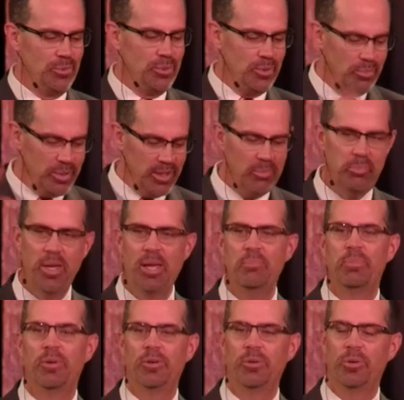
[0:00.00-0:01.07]
we will be a
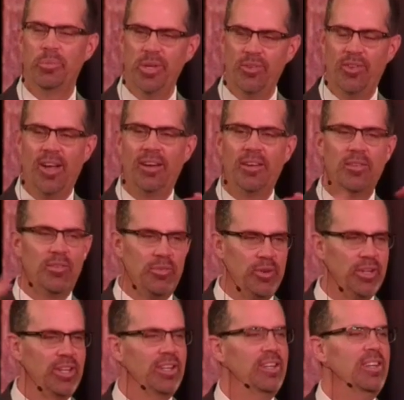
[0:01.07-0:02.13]
people who will be zealous
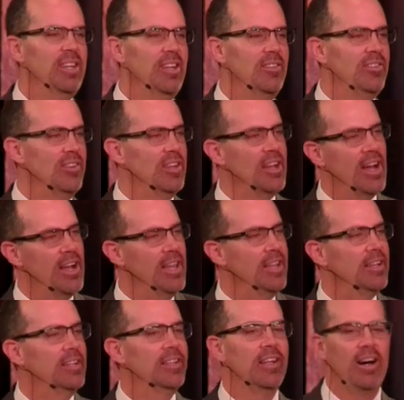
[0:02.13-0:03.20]
for good deeds,
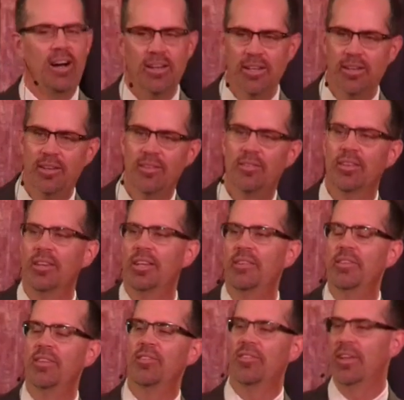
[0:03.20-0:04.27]
denying ungodliness and
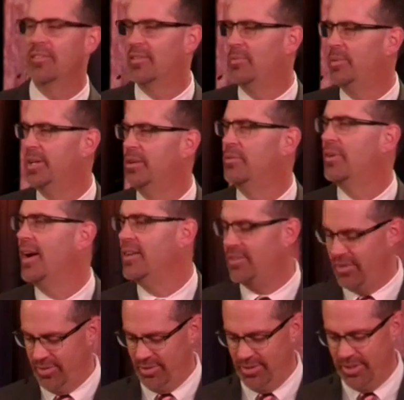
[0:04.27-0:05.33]
living sensibly and
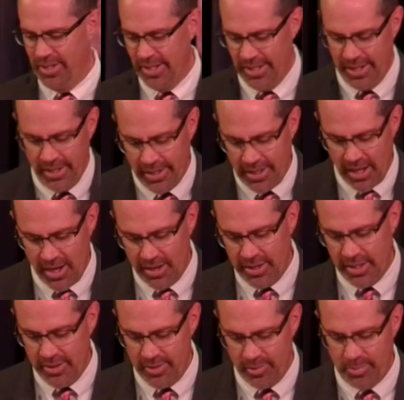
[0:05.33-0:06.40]
righteous and
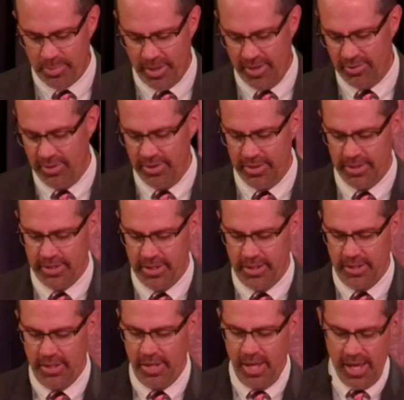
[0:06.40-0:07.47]
godly in this present
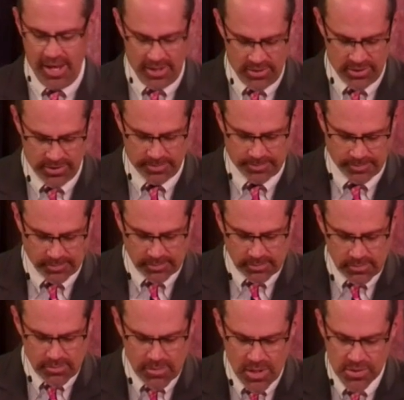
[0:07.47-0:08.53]
age.
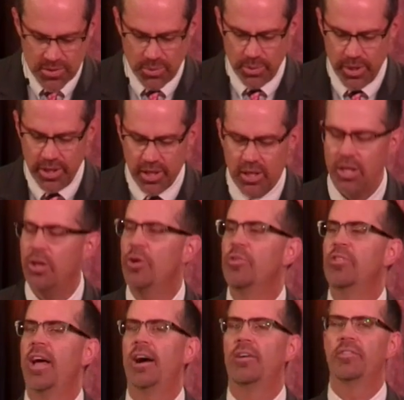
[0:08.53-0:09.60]
So we're going to
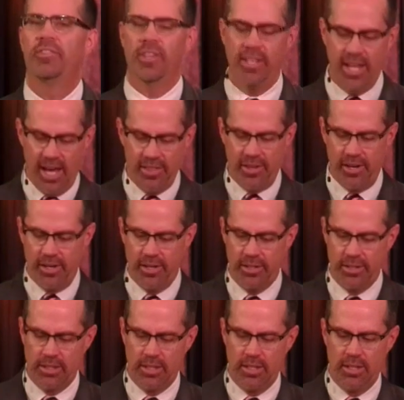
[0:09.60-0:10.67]
close out together
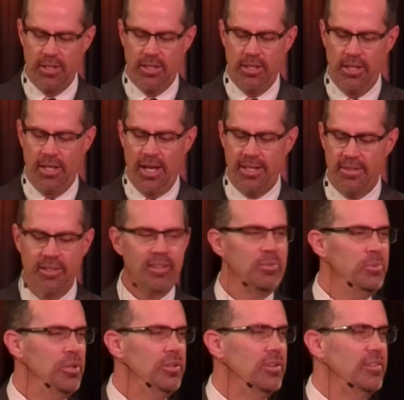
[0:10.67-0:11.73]
at the
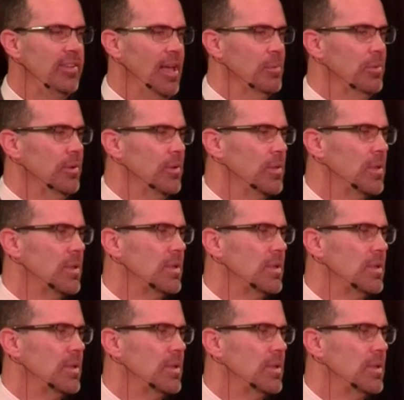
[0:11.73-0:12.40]
communion table.